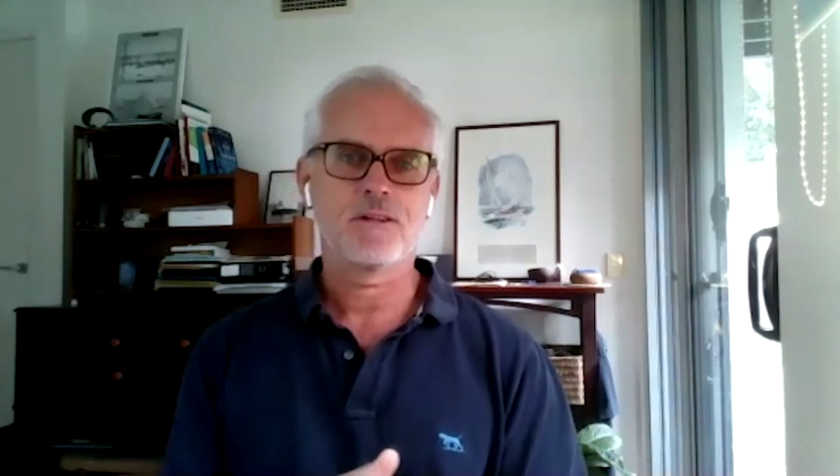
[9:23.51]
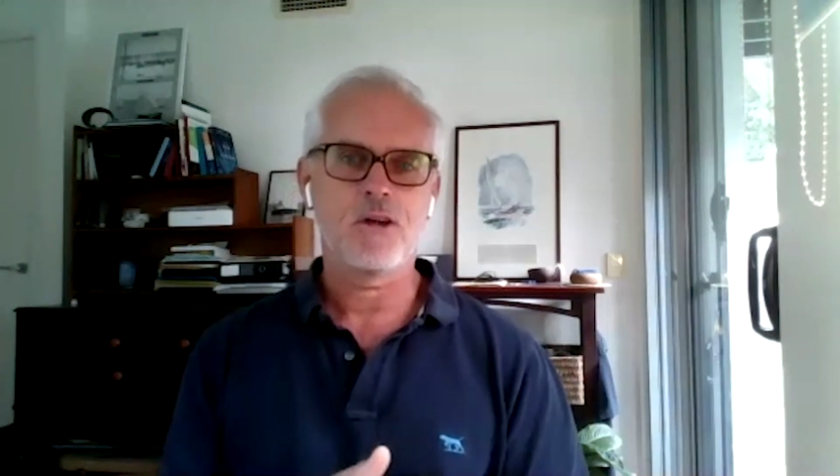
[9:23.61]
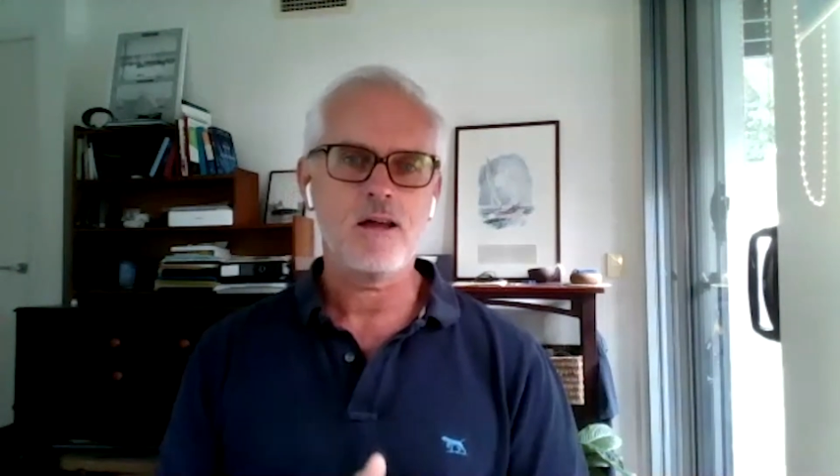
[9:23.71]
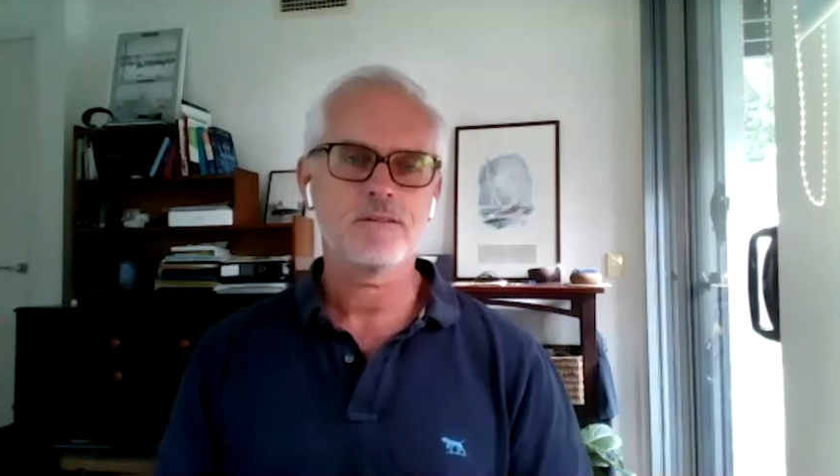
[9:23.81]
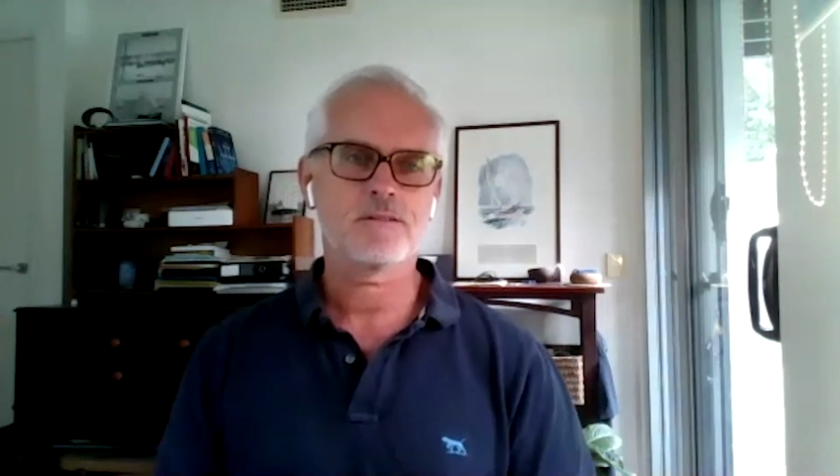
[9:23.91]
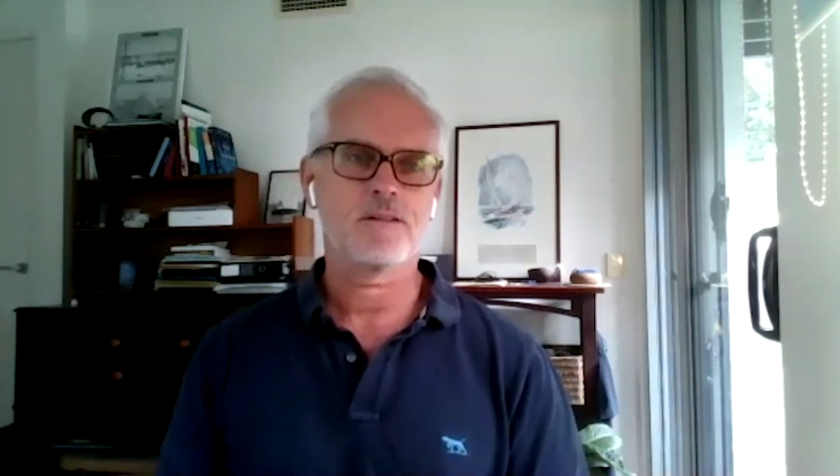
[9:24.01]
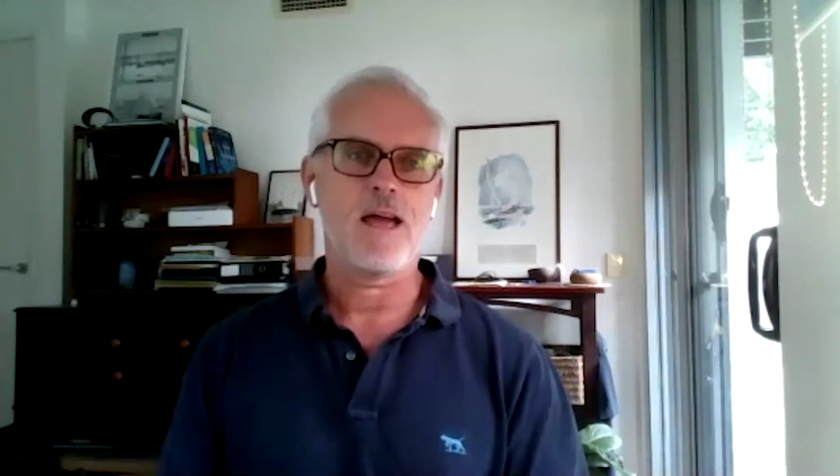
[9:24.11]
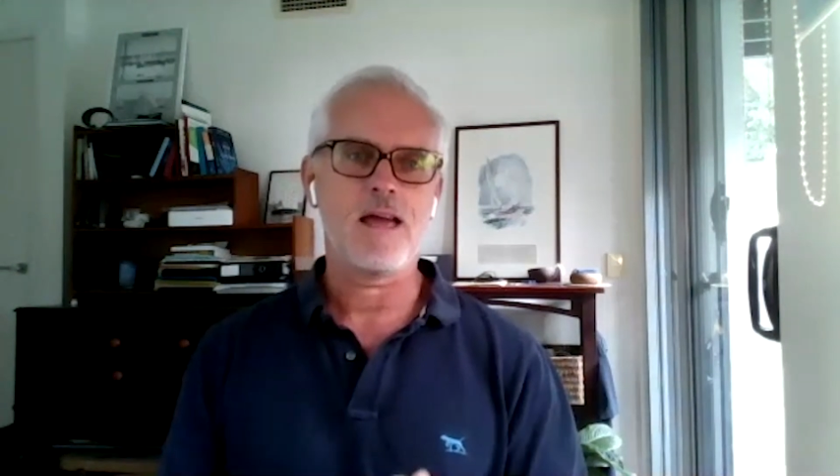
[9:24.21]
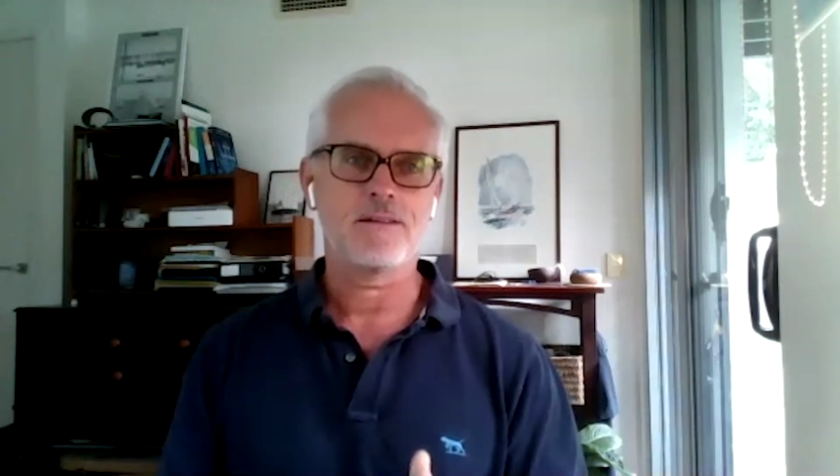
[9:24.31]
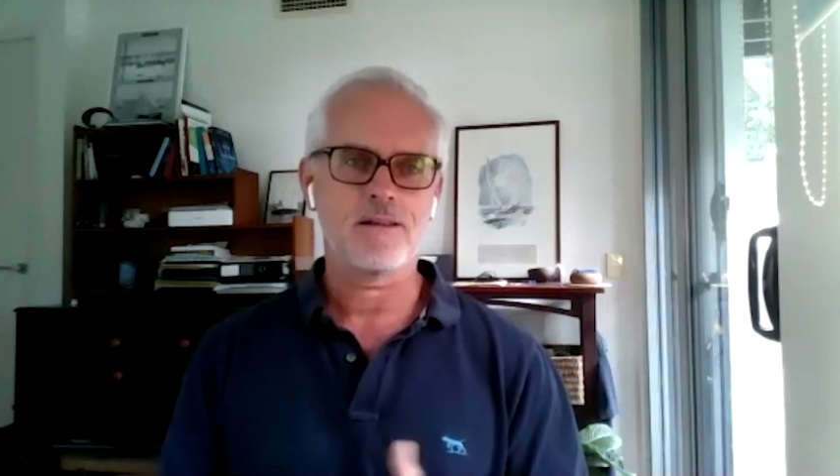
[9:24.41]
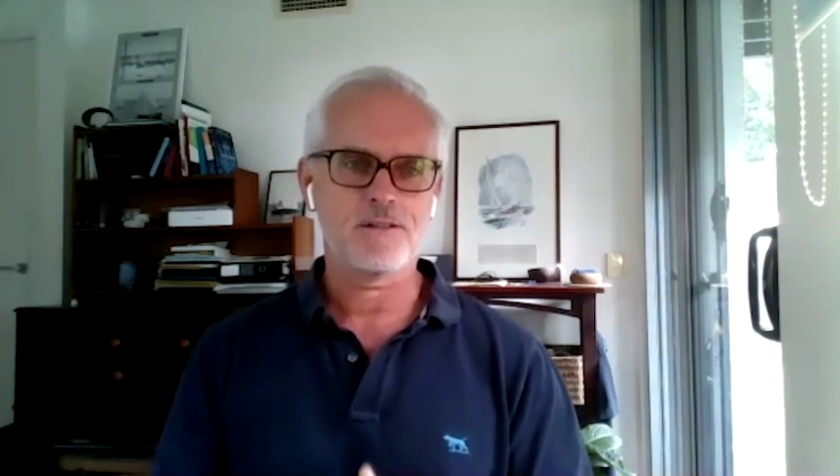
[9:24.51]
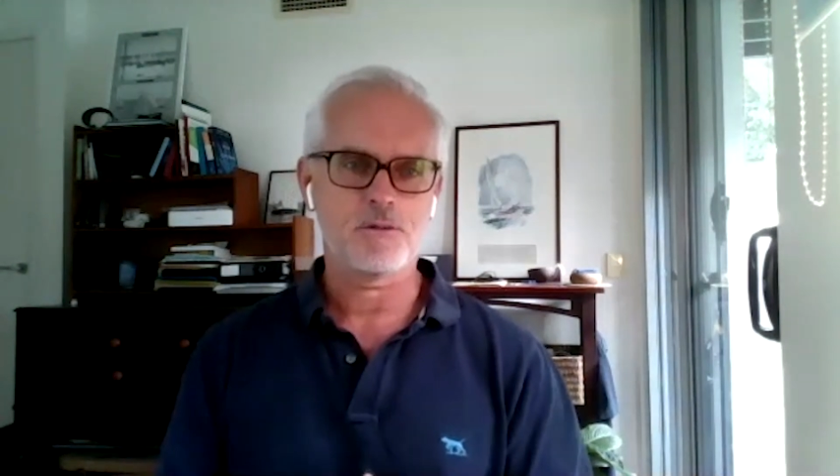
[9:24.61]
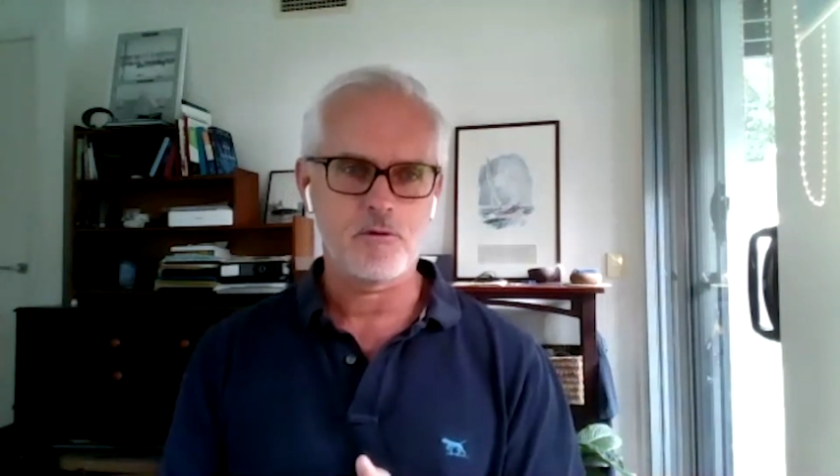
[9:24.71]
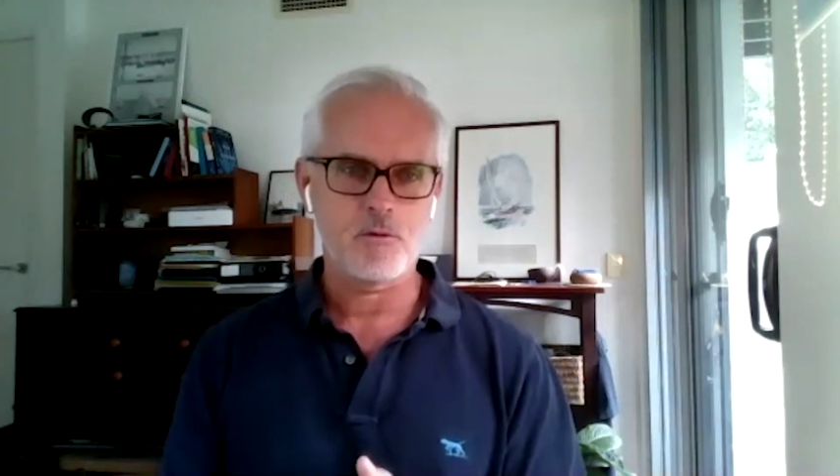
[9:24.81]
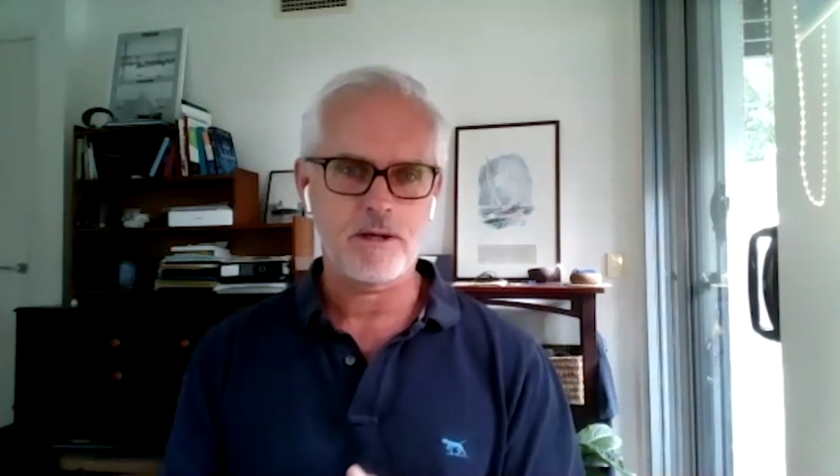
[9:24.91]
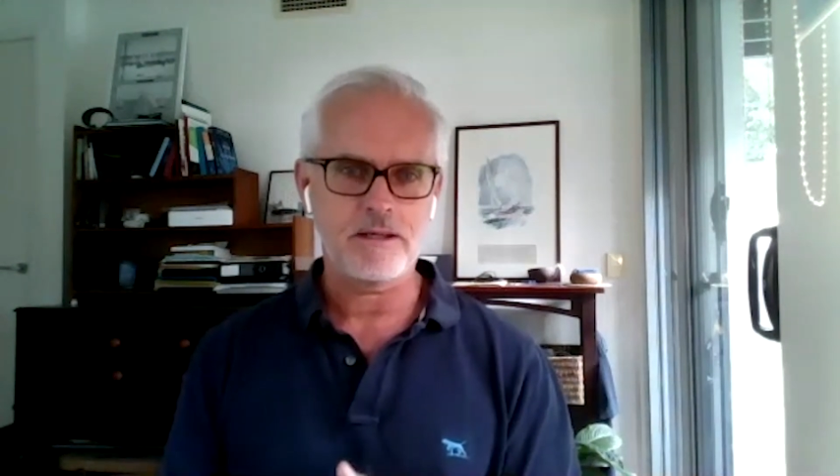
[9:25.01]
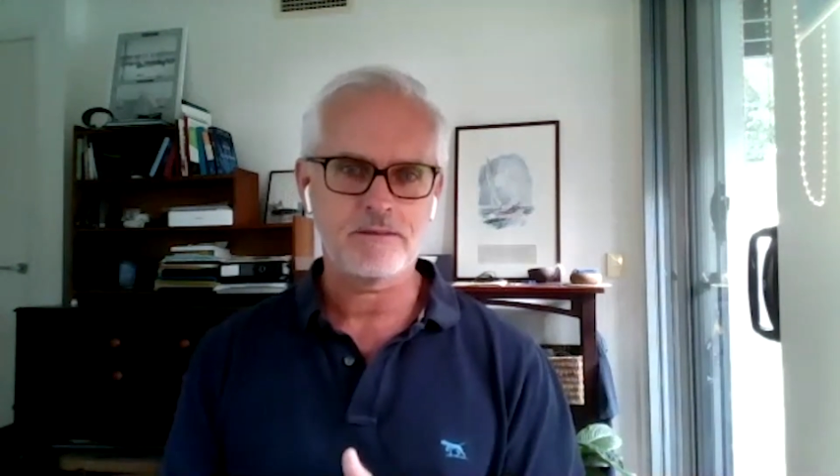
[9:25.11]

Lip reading: guys, and to everybody,